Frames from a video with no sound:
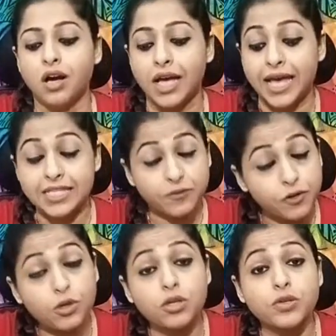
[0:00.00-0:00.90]
And if
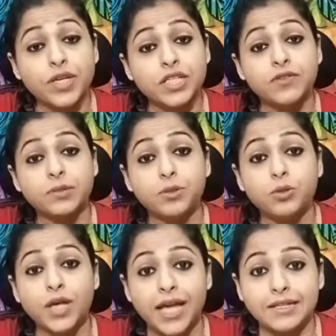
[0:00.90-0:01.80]
you're not ready with
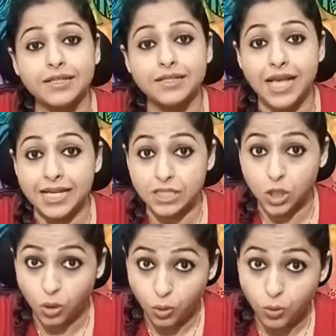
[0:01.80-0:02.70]
blue candle at
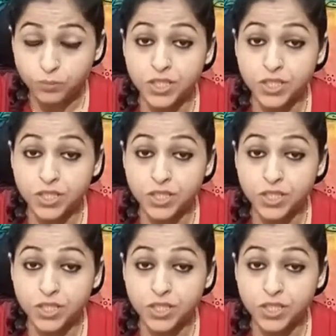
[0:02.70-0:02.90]
home,